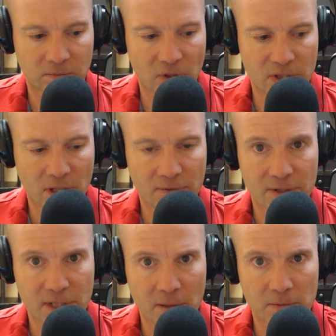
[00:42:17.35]
the
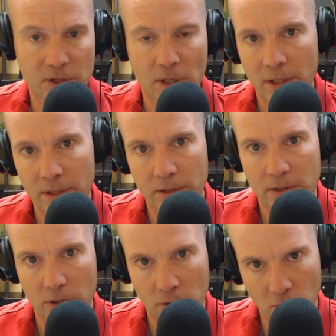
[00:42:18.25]
self-esteem started
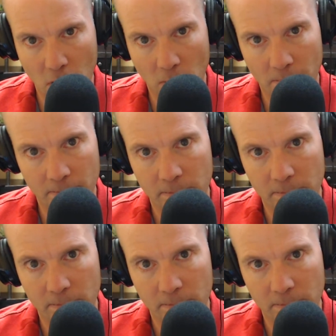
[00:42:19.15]
to grow.